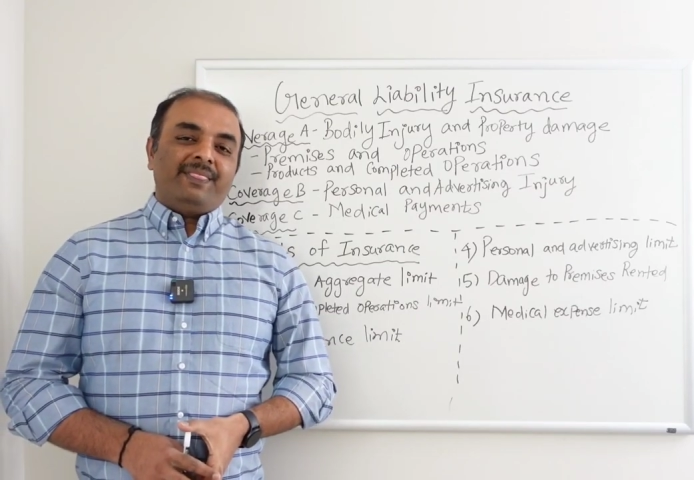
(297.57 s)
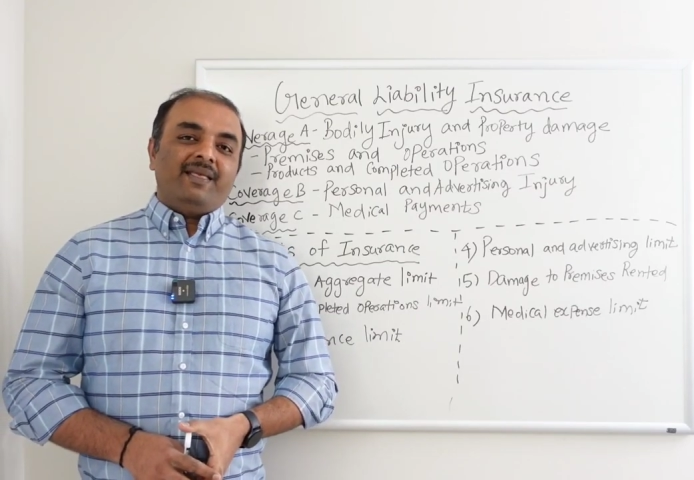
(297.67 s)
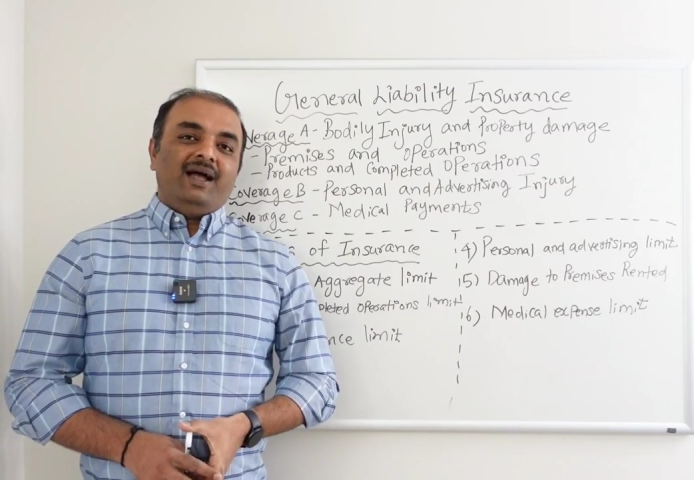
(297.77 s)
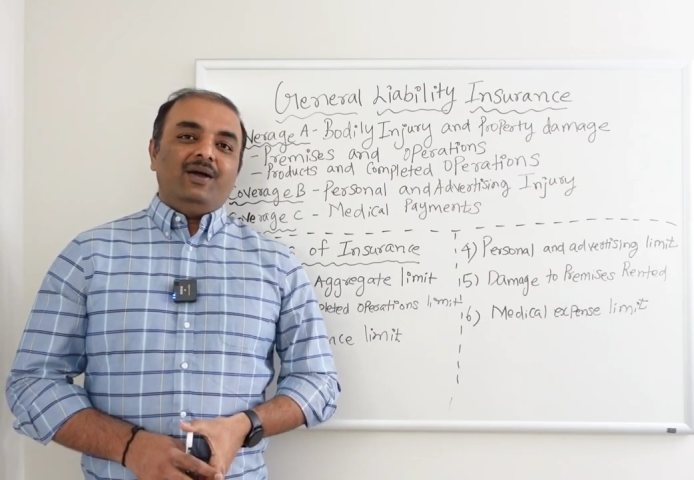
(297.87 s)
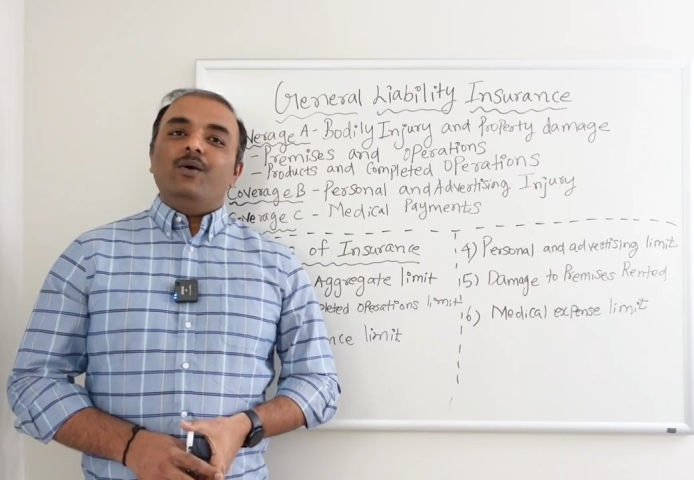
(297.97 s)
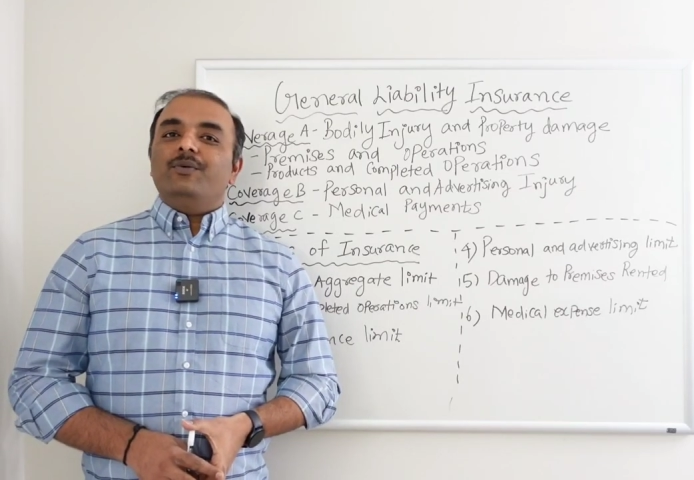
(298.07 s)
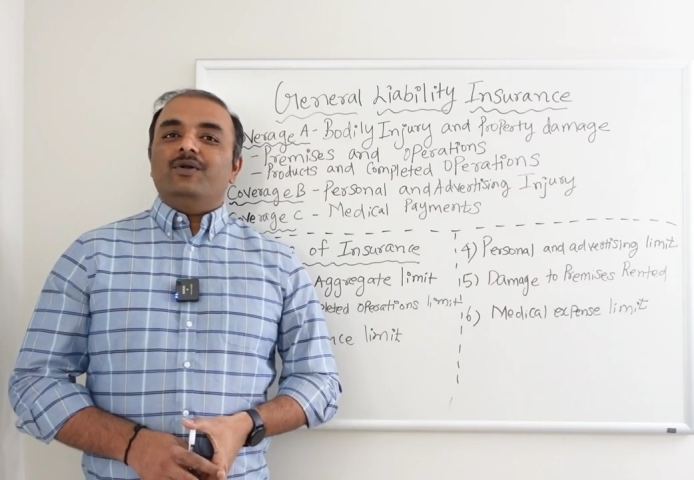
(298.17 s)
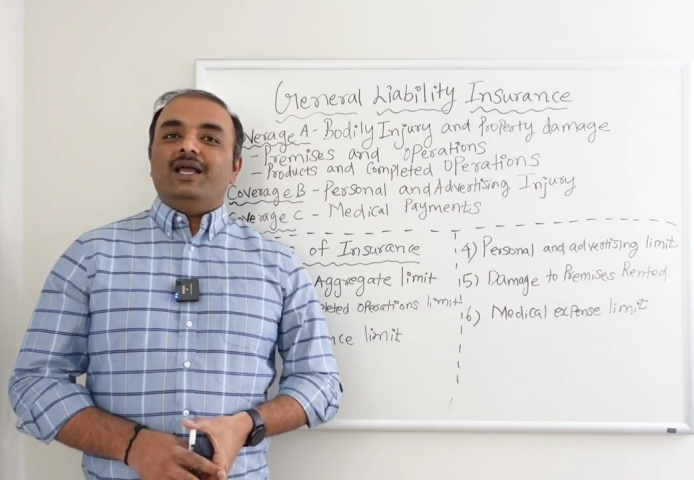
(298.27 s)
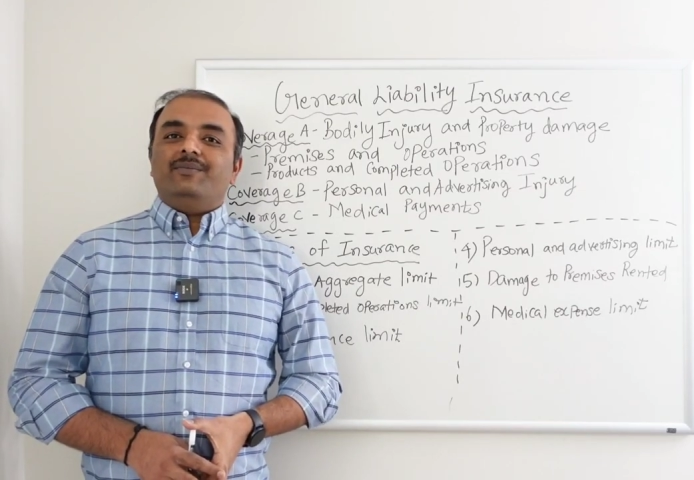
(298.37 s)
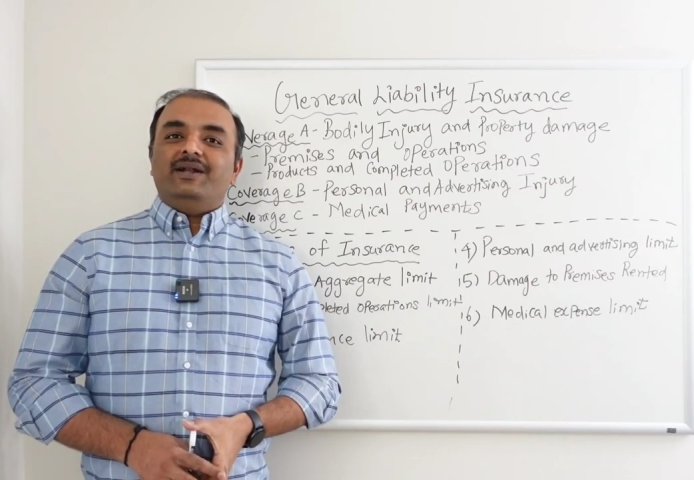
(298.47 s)
I hope you
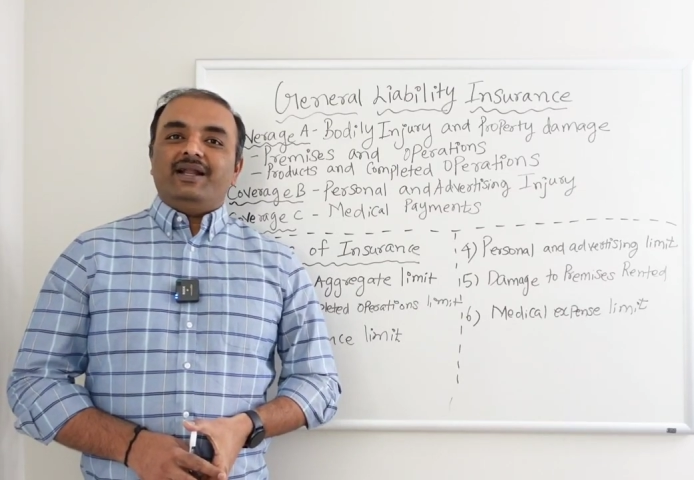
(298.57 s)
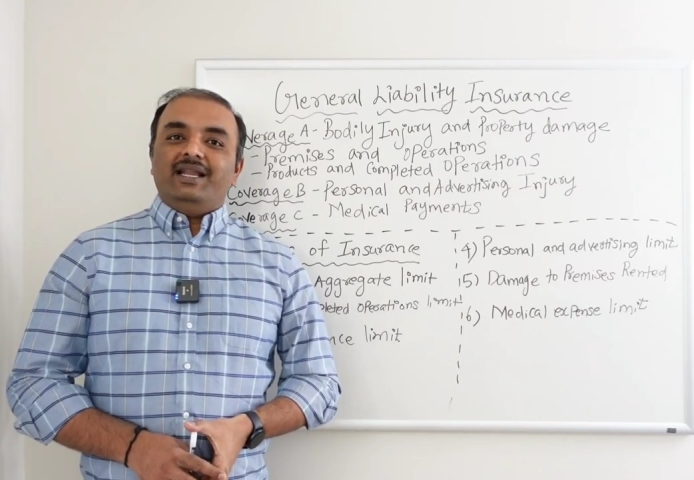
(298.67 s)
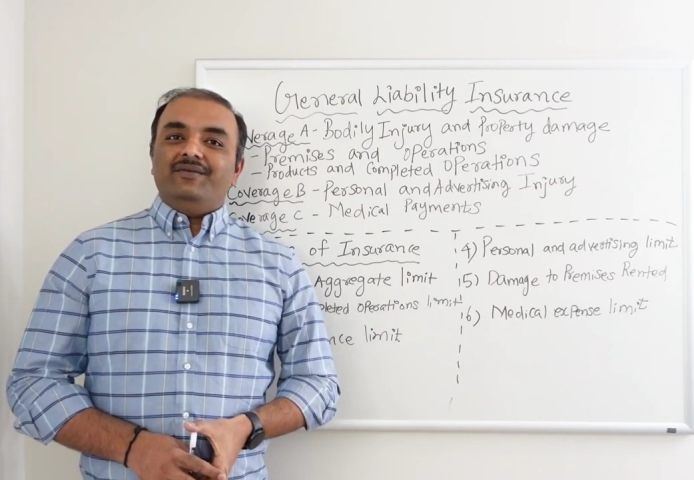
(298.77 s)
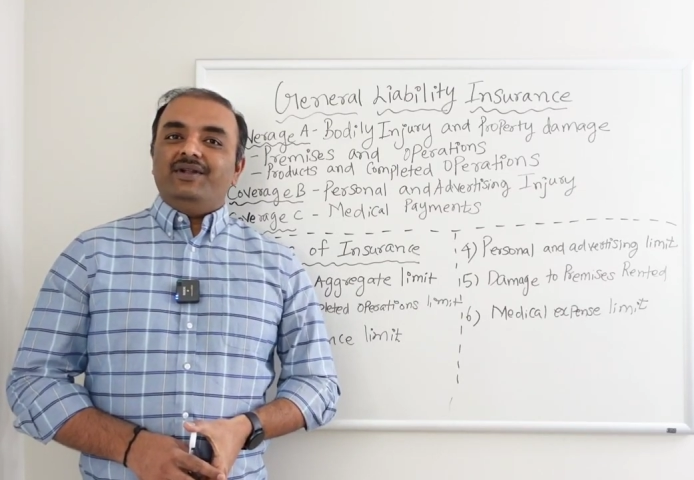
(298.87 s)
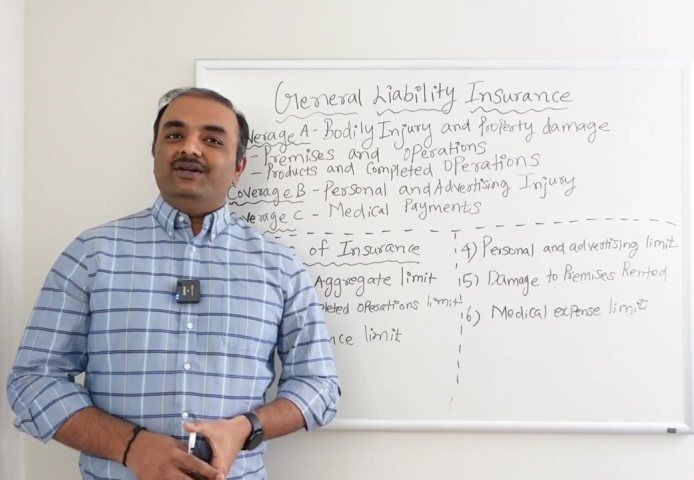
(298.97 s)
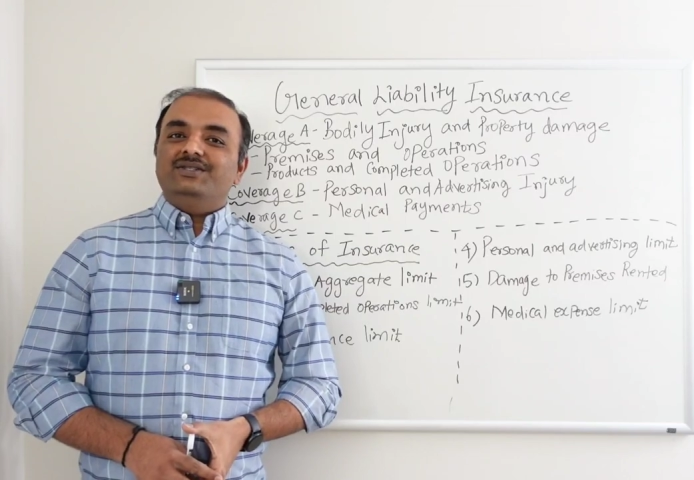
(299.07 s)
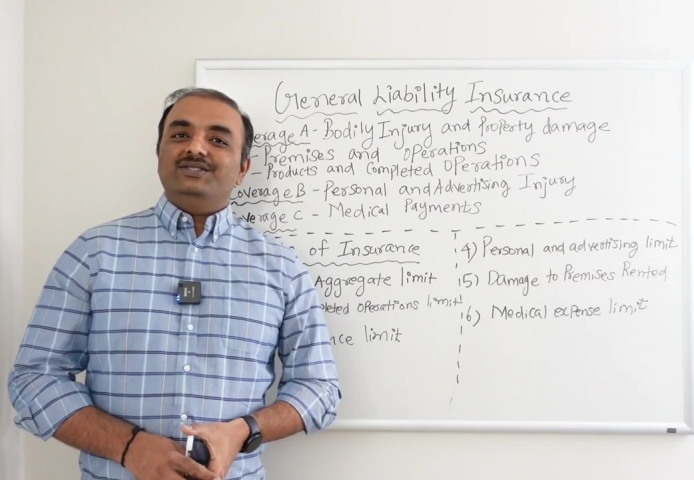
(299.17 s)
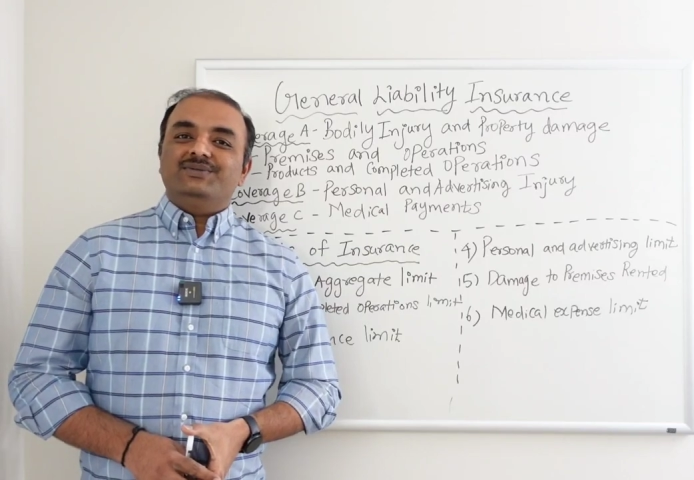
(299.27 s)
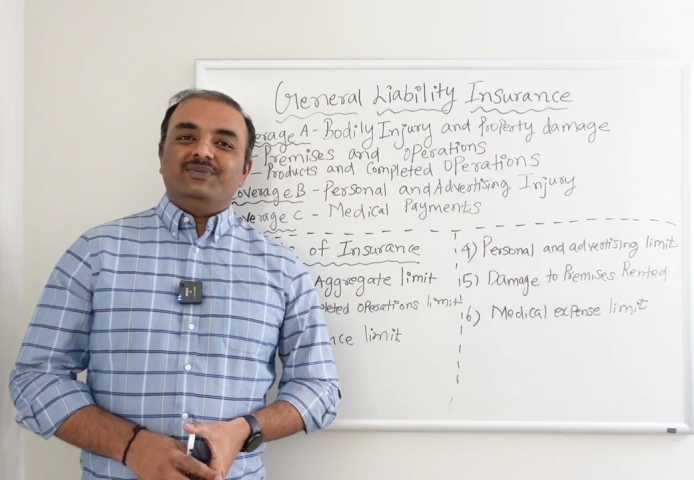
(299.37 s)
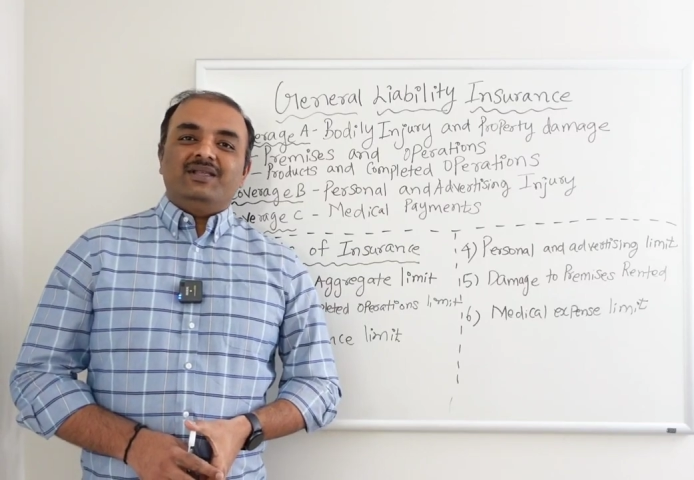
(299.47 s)
like my training videos.